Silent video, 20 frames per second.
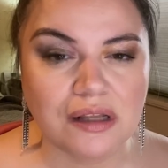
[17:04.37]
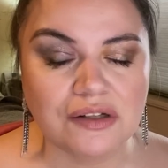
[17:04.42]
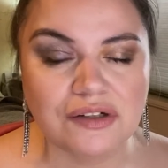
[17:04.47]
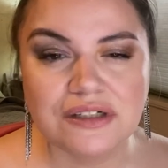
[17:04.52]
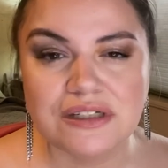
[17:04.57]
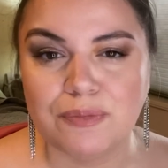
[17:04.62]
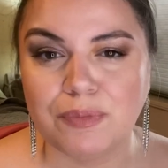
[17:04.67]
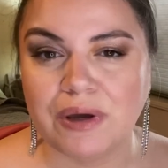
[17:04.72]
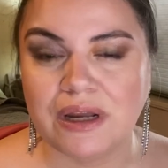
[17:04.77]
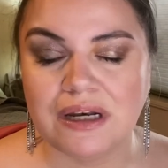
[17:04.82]

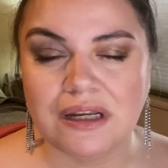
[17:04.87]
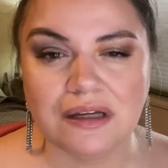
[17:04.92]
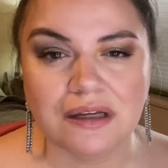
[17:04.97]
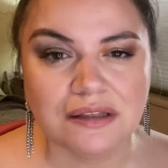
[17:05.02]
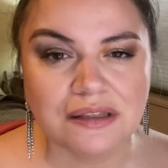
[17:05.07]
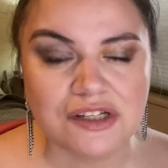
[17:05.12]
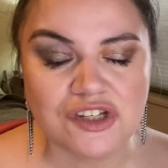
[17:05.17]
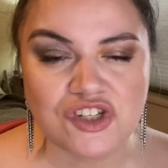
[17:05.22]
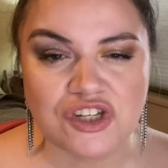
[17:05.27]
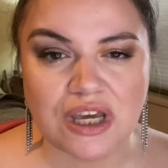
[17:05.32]
depending
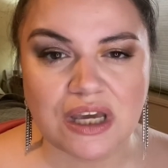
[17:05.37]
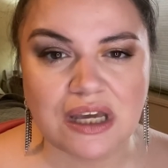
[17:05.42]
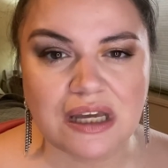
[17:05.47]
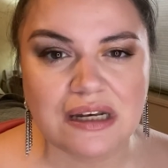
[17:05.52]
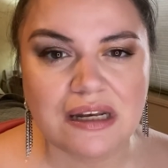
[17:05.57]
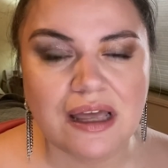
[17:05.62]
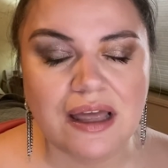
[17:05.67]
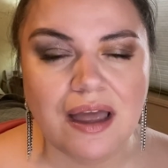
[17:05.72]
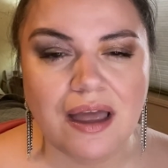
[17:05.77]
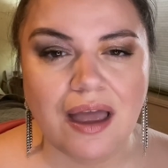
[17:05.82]
on the
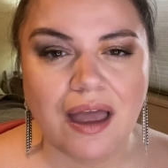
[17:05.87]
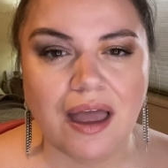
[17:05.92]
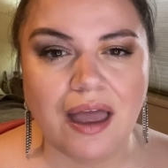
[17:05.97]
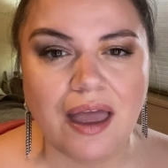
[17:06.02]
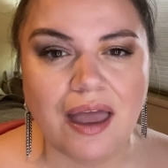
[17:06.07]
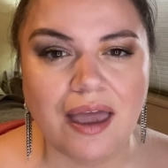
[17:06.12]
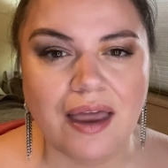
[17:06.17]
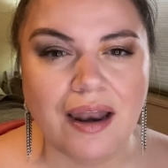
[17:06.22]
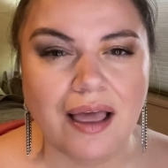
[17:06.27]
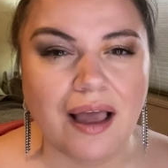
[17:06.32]
shade,
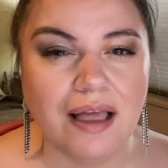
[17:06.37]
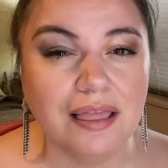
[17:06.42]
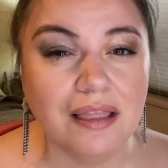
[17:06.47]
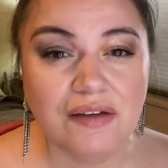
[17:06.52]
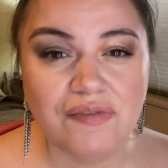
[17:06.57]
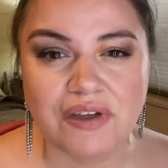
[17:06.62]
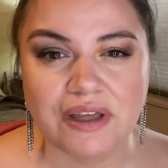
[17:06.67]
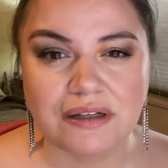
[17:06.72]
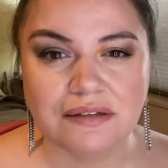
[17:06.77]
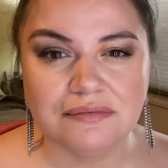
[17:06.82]
and I
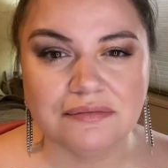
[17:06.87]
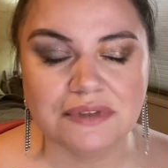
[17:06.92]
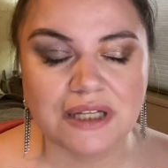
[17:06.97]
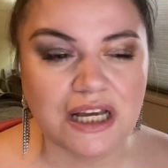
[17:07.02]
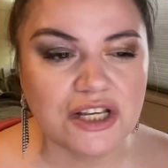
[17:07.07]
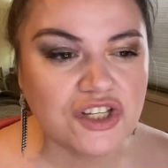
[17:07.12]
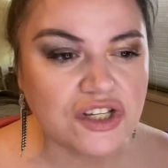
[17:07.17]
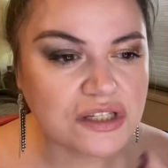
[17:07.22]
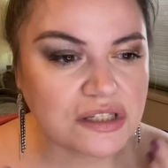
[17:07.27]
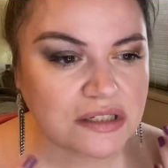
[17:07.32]
love it.
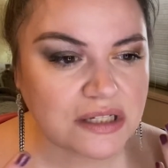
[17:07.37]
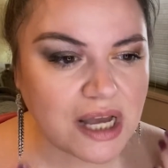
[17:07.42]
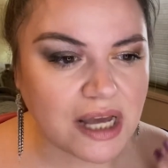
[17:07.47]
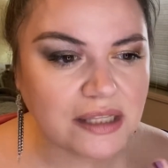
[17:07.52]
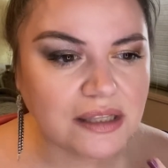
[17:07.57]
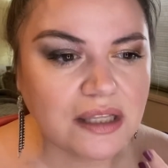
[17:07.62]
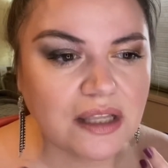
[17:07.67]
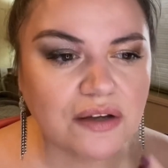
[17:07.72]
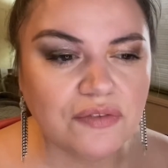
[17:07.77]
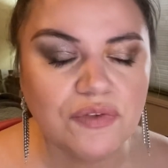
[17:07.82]
I
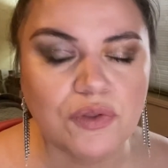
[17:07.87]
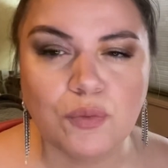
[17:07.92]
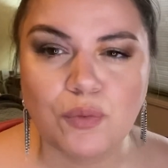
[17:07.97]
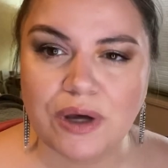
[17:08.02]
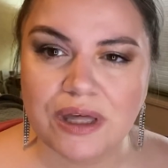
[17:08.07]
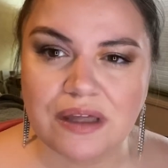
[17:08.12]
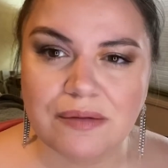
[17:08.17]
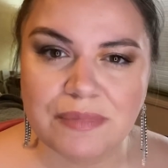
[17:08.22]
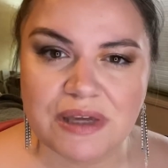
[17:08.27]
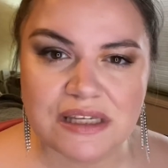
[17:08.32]
love the
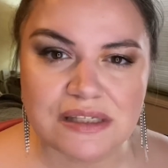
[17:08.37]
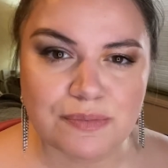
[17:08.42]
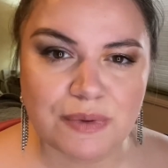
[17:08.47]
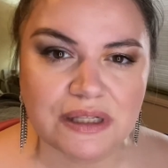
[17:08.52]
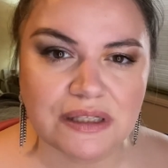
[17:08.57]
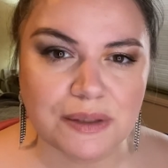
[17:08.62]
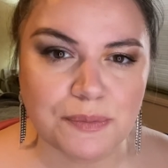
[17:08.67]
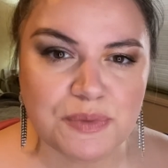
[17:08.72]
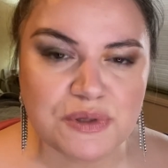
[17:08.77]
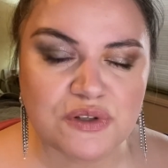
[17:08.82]
way it makes my
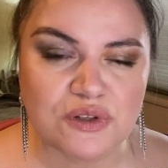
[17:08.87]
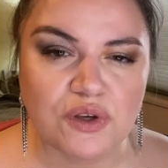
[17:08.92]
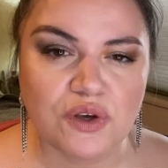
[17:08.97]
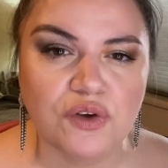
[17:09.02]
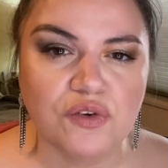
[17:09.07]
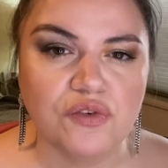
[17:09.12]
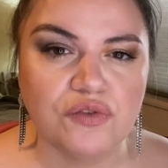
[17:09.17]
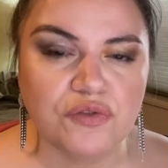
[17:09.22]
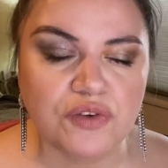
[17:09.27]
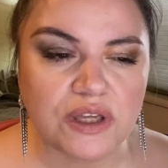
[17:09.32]
lips
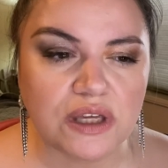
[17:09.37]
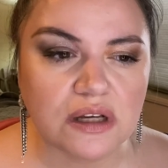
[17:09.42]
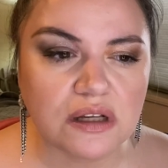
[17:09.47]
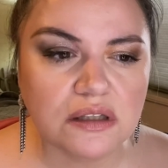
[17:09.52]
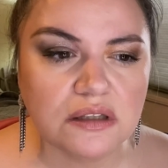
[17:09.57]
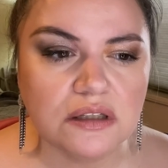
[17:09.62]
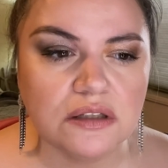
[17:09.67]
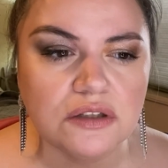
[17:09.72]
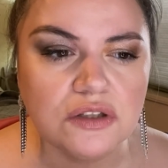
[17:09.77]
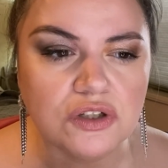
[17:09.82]

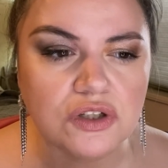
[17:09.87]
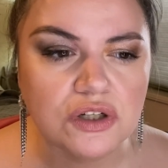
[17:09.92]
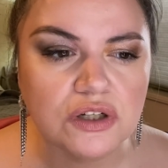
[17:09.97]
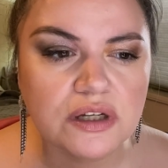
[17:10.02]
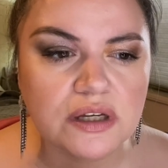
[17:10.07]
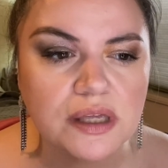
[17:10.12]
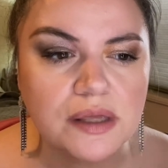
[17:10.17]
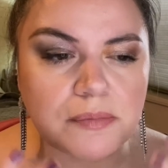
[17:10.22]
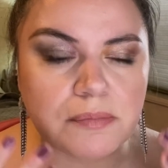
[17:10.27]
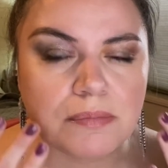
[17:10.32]
feel,
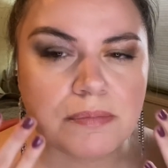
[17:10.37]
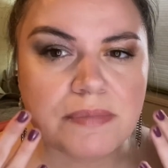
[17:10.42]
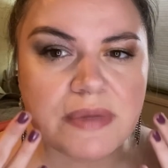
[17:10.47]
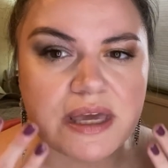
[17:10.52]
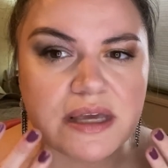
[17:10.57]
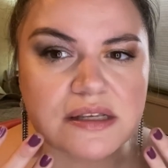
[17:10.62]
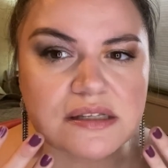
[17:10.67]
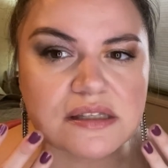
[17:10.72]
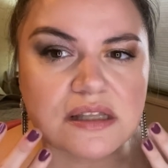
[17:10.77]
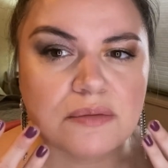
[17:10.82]
look. It
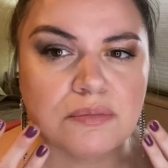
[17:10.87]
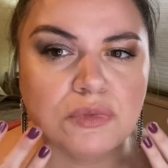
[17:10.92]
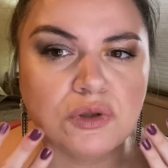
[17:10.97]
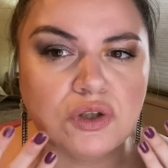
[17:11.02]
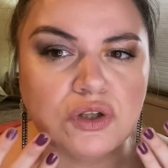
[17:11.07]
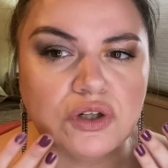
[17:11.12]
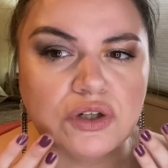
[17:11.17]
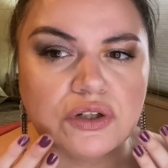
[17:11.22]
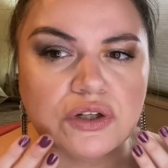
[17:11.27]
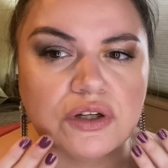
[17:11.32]
makes them
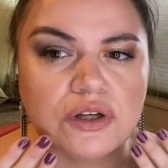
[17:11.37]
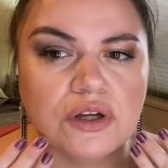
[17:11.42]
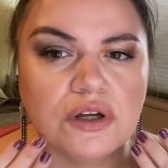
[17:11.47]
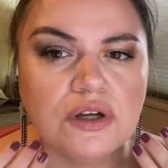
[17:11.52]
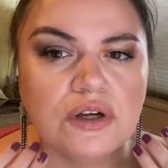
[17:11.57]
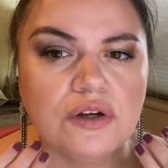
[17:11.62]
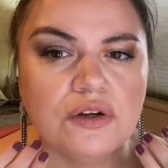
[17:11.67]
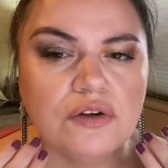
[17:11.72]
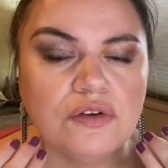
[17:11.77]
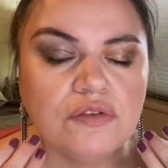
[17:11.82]
look
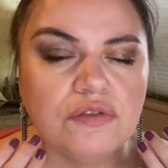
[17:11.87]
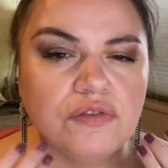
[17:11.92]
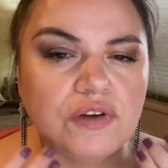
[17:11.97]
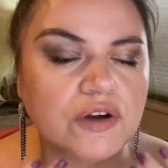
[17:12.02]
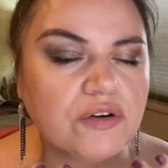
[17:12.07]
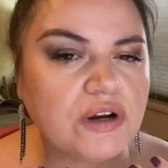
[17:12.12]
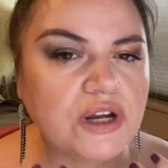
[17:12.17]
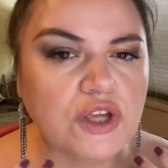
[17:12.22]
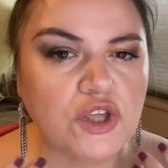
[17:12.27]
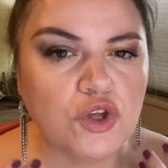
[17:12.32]

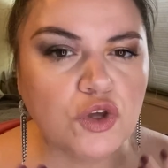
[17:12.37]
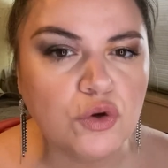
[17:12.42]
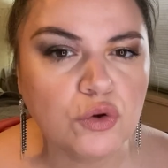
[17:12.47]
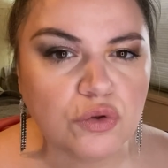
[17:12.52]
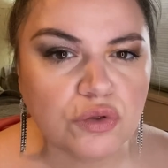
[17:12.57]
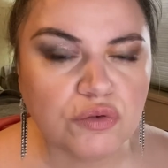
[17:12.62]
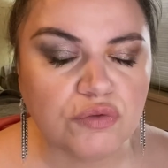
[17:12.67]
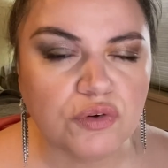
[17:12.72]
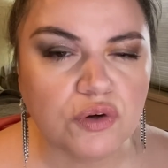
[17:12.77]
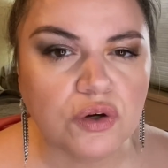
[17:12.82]
very
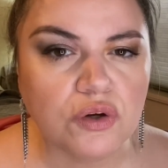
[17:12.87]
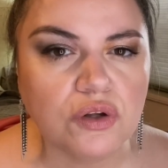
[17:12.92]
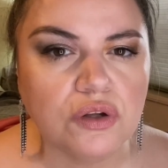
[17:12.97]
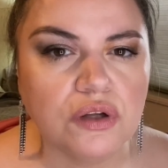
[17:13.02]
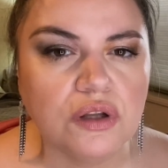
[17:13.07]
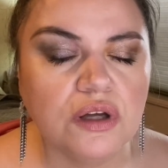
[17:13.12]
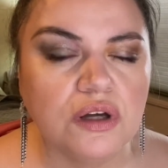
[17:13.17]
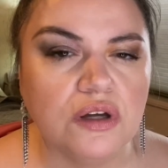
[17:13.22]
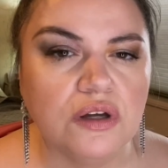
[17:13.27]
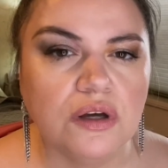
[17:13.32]

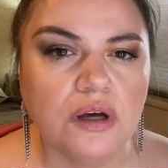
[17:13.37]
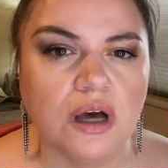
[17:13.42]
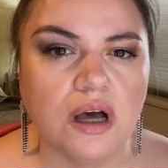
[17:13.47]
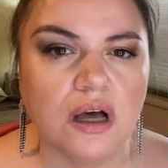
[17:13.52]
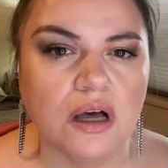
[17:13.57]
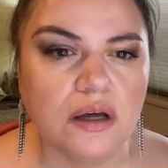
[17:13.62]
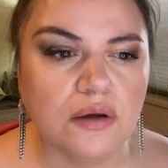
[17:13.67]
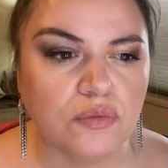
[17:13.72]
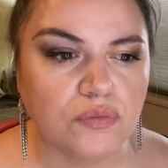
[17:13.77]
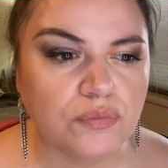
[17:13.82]
youthful,
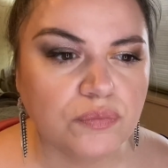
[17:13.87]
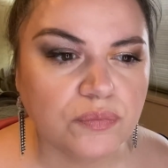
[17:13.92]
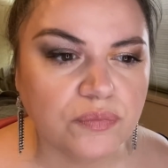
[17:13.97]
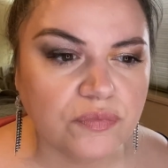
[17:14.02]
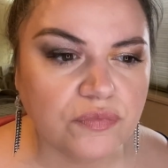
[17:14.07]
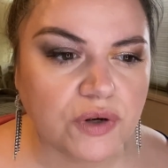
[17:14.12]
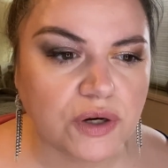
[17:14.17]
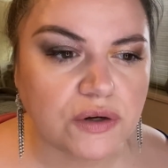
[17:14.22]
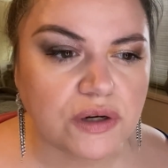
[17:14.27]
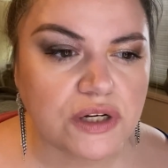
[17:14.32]

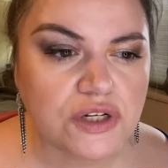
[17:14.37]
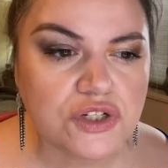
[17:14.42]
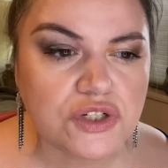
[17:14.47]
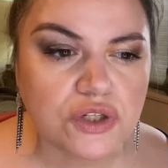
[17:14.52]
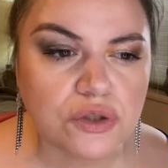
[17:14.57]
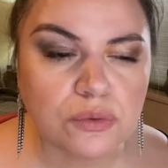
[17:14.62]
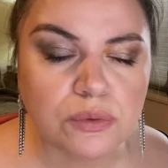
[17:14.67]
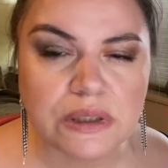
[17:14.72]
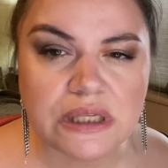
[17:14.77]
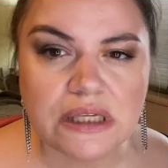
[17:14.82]
very
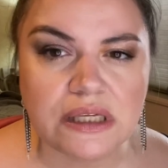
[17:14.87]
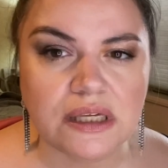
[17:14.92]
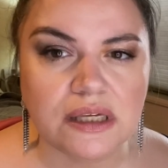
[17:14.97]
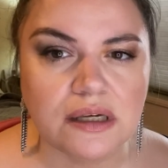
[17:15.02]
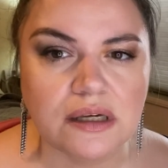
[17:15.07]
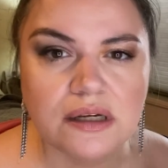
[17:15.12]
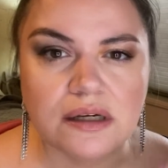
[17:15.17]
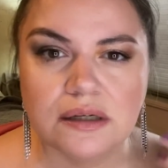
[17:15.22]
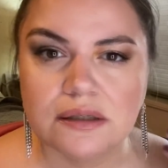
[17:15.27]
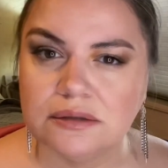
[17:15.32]
dewy.